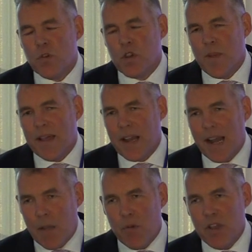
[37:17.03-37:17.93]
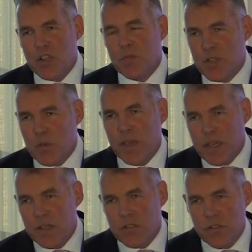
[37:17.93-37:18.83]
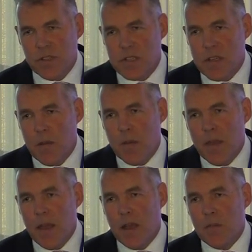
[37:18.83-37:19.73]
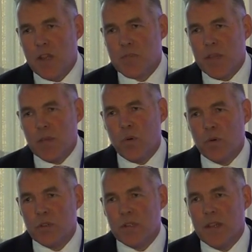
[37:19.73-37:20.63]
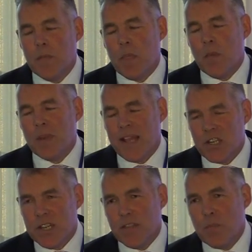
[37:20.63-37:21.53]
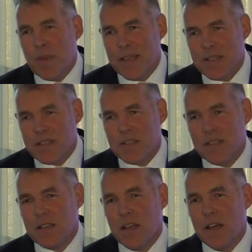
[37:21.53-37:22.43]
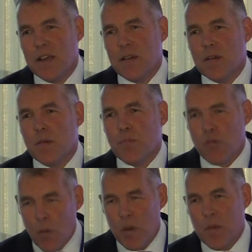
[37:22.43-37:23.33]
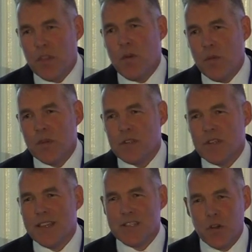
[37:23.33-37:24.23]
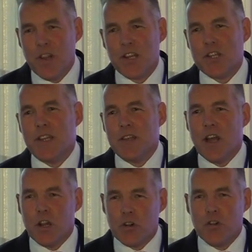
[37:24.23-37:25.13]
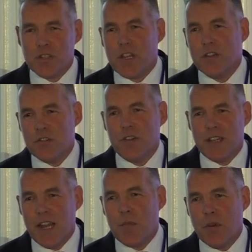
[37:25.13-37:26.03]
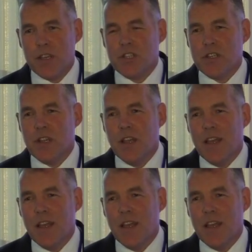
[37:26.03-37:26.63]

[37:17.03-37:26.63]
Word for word: talk about collaboration between countries um, as being important. But actually, the biggest uh, problem at the moment is not actually a cross-country collaboration.